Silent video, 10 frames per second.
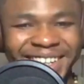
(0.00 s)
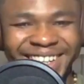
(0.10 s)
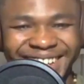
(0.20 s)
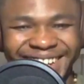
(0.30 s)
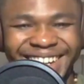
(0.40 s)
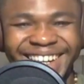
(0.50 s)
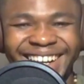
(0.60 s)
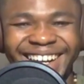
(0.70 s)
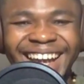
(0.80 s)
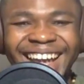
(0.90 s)
so
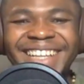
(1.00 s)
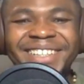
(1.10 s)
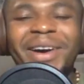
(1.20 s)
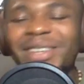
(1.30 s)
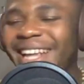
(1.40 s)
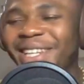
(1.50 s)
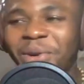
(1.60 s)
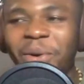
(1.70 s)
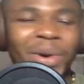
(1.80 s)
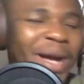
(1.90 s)
that was like the
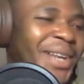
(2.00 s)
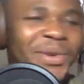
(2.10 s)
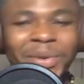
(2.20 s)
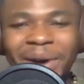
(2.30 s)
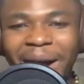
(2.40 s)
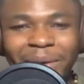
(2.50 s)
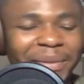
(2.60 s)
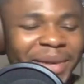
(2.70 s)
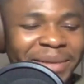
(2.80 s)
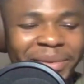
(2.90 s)
goal. I don't know how will I
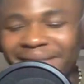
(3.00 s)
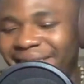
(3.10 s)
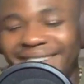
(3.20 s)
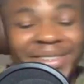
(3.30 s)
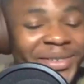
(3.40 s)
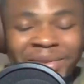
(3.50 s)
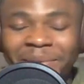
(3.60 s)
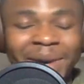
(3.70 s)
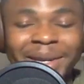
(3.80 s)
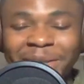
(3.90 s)
make the money? I don't know,
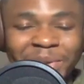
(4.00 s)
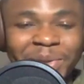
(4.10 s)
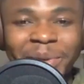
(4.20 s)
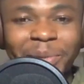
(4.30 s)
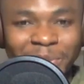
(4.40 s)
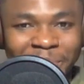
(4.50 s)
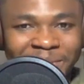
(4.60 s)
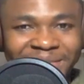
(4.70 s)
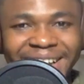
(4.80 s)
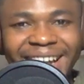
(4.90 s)
but I just want to be
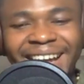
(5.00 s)
prosperous.